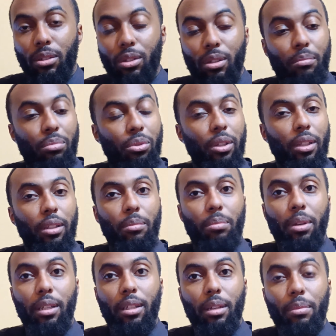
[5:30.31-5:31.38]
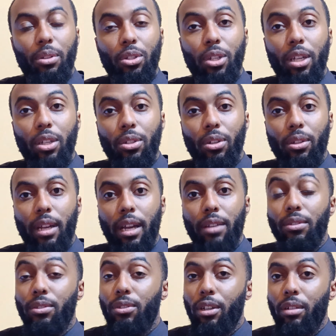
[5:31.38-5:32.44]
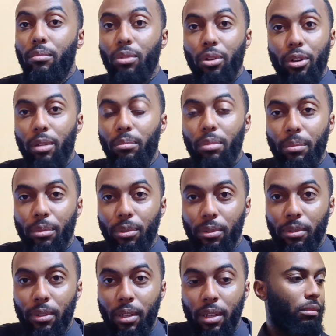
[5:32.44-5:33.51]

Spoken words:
completely picked up and changed their lives and started murdering people.